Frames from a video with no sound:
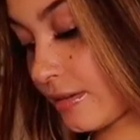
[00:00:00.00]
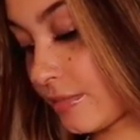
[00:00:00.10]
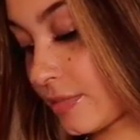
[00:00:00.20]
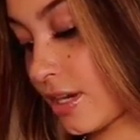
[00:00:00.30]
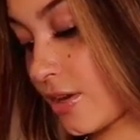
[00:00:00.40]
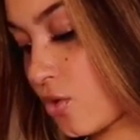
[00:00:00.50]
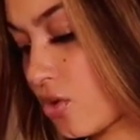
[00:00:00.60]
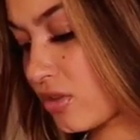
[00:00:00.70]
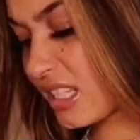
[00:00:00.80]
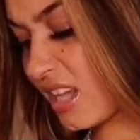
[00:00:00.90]
sorry. Oh,
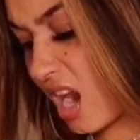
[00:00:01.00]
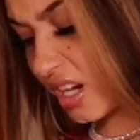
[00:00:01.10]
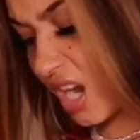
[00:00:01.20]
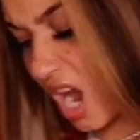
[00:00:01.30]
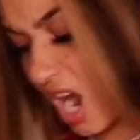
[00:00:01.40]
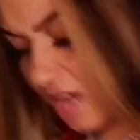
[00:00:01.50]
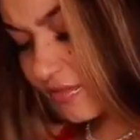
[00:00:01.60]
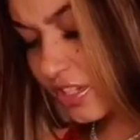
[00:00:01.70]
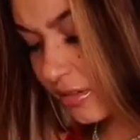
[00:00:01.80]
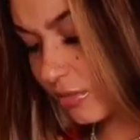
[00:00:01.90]
these are
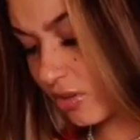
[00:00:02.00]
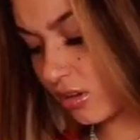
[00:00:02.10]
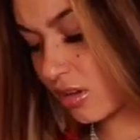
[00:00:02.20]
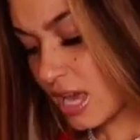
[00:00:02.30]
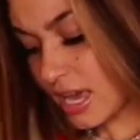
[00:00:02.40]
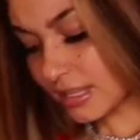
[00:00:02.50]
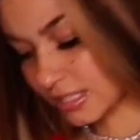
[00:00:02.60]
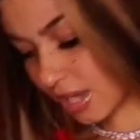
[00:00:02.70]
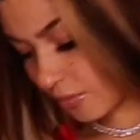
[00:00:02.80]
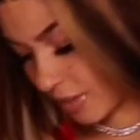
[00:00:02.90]
comfortable. These are way